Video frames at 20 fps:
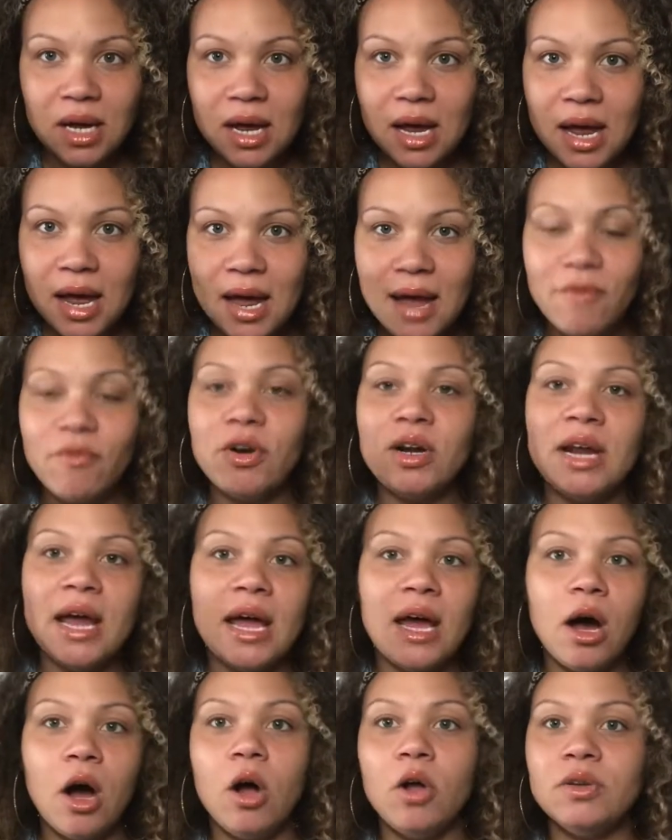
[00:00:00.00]
every day,
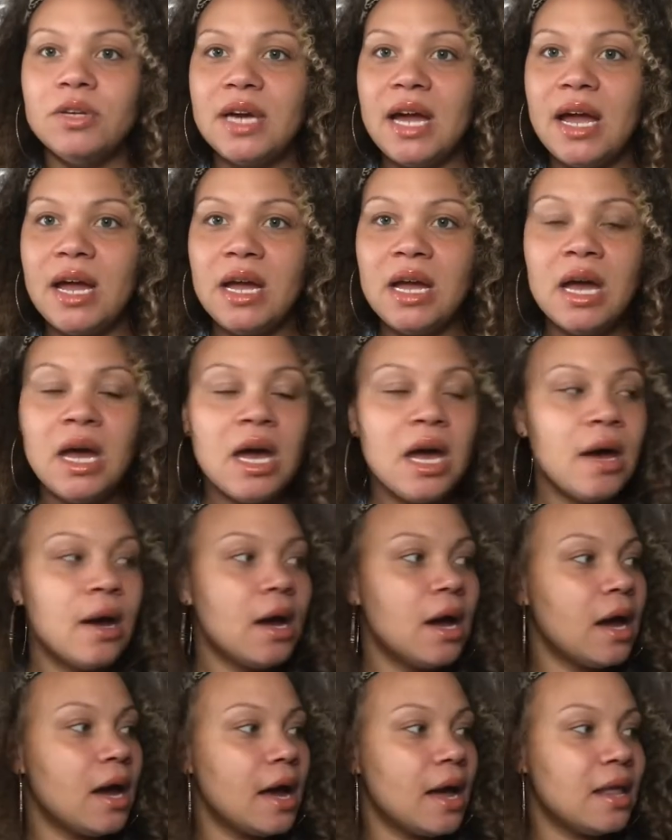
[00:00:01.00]
all day,
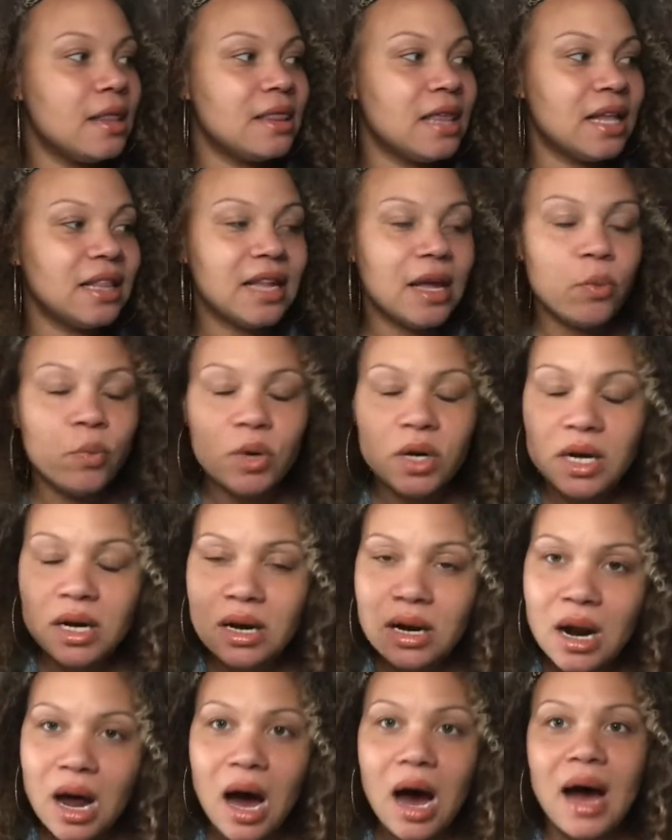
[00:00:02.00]
that they would
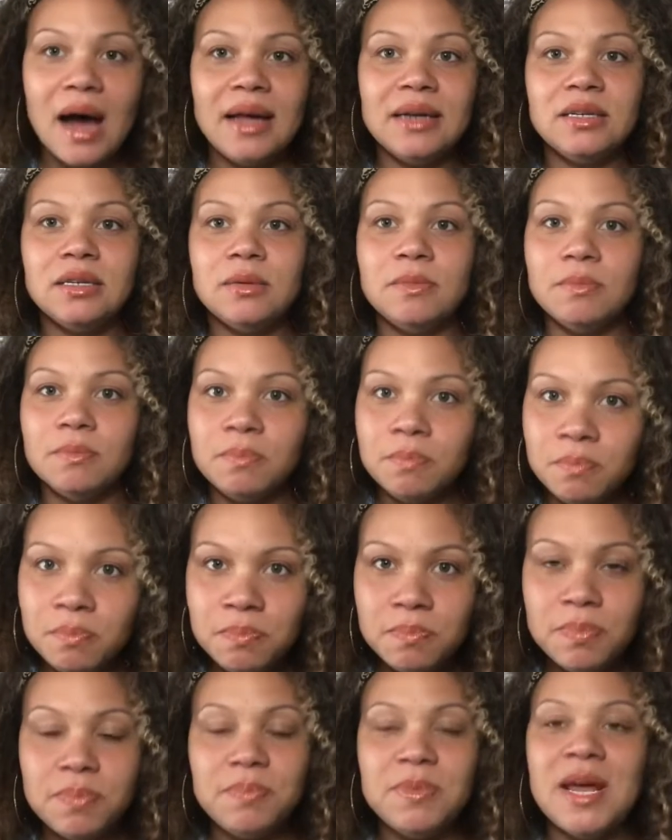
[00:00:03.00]
not
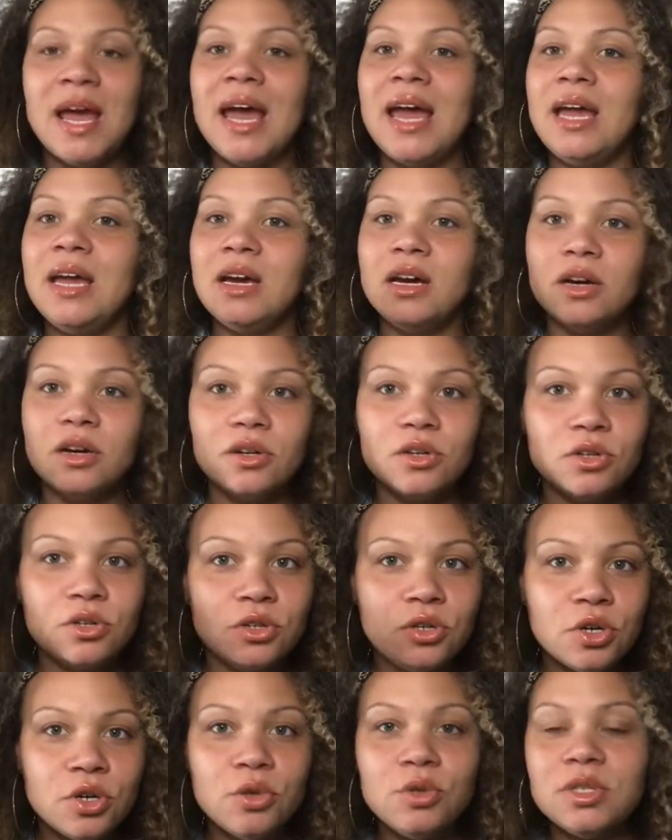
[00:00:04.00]
take
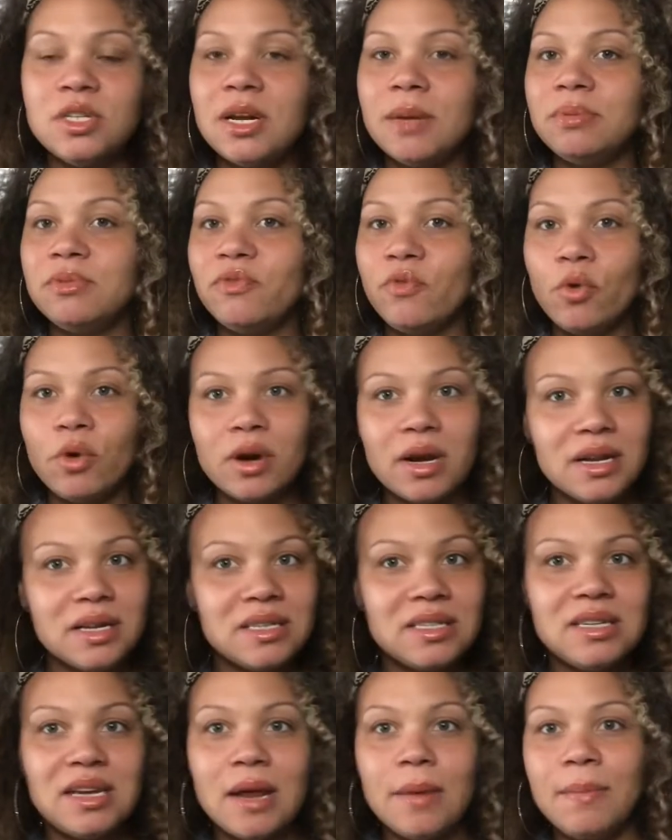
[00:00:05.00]
2 steps forward and a
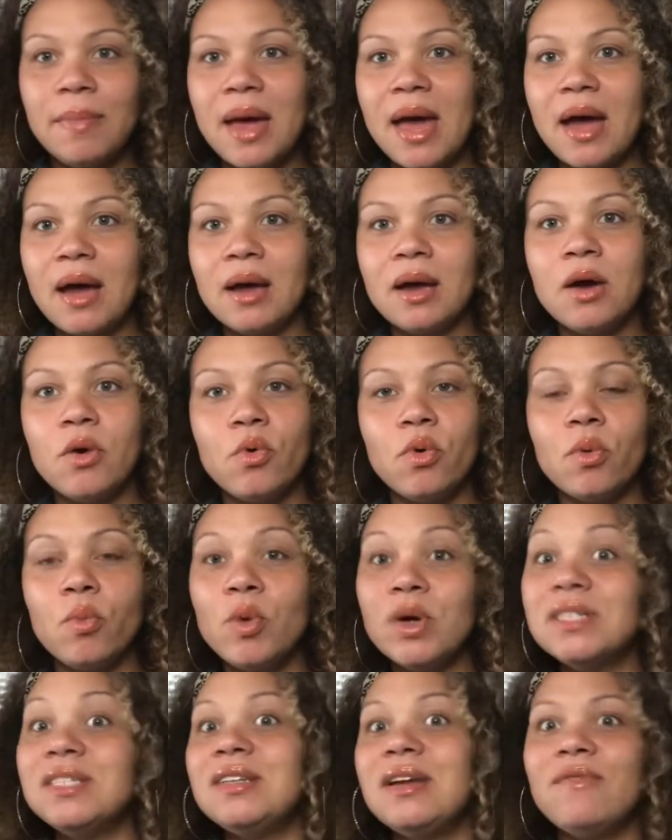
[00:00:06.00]
step back, or
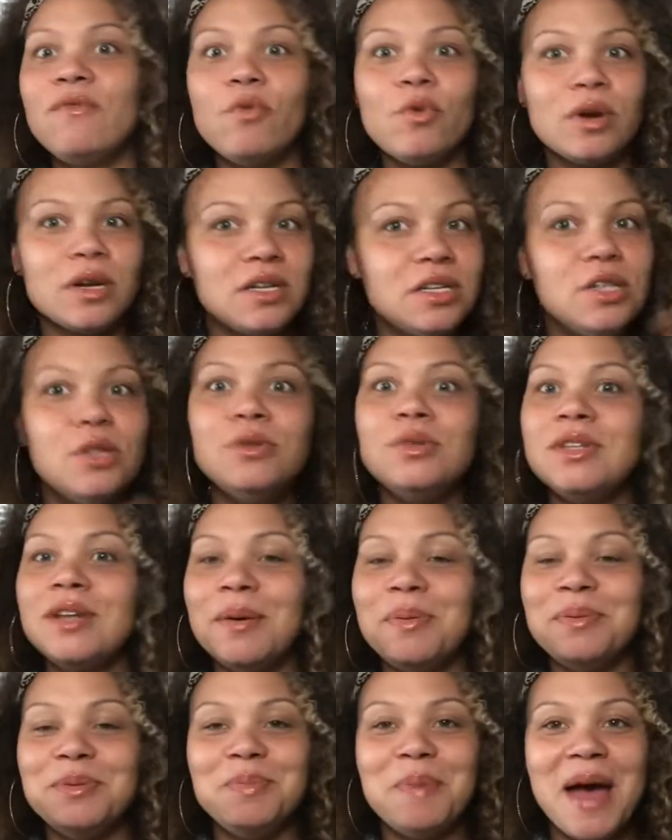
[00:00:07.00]
1 step forward and 2
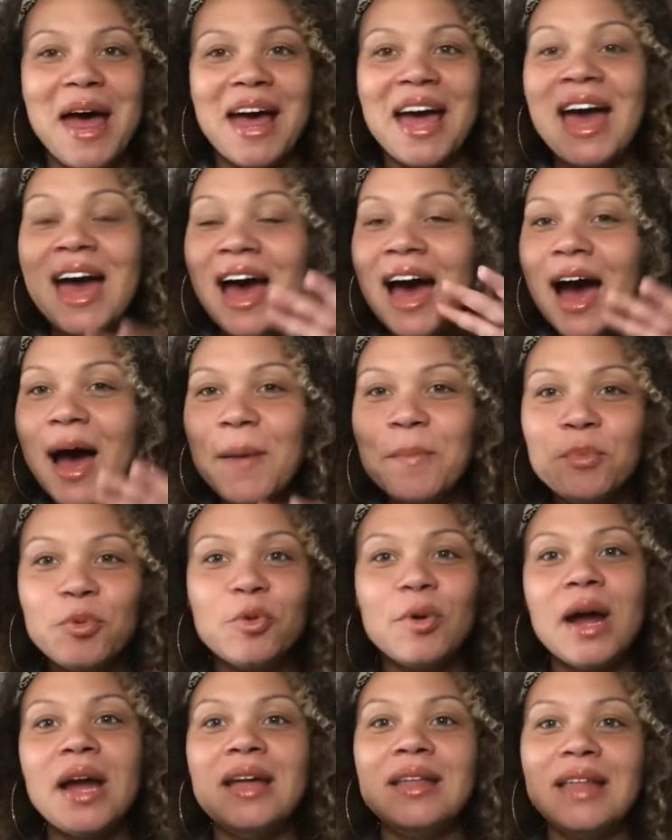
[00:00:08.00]
steps back. I
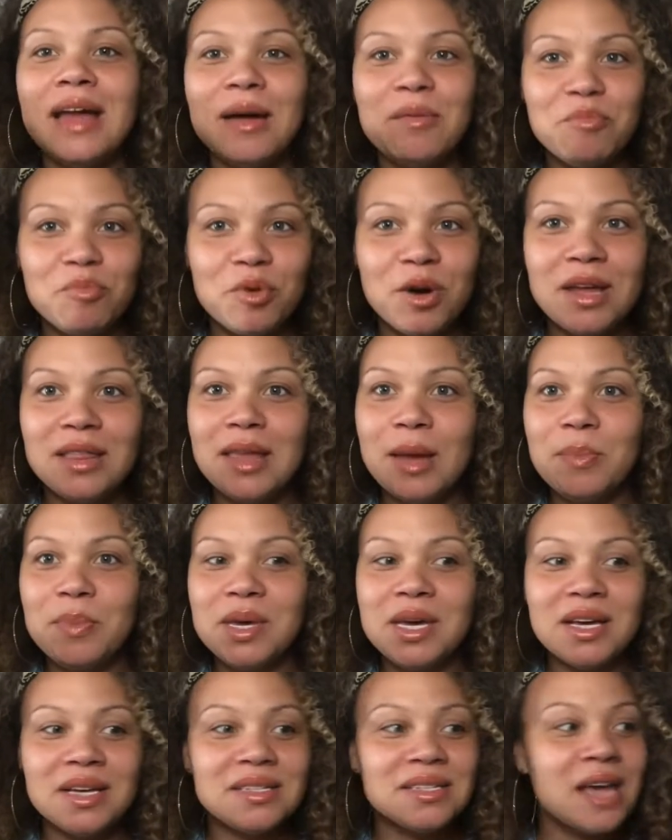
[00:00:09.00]
prayed that
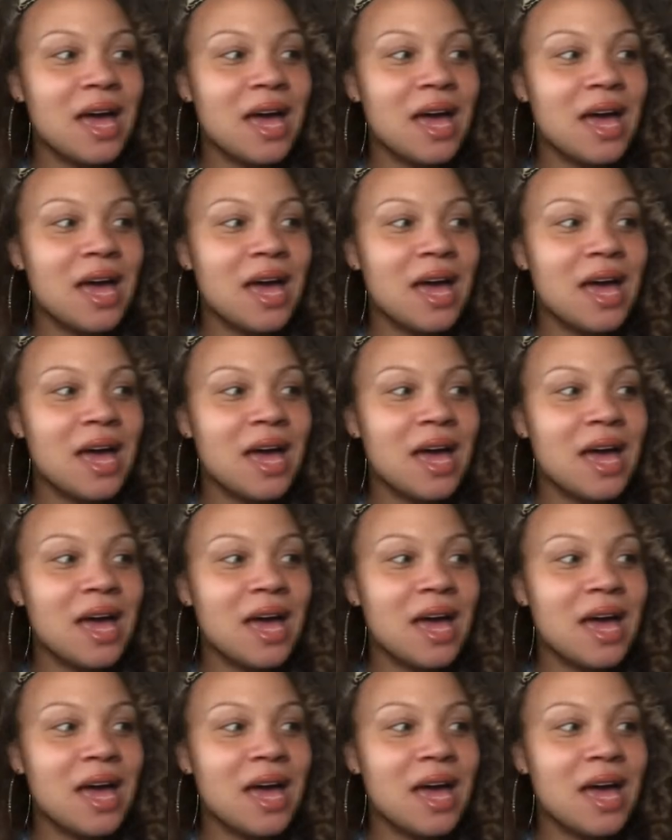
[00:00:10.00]
because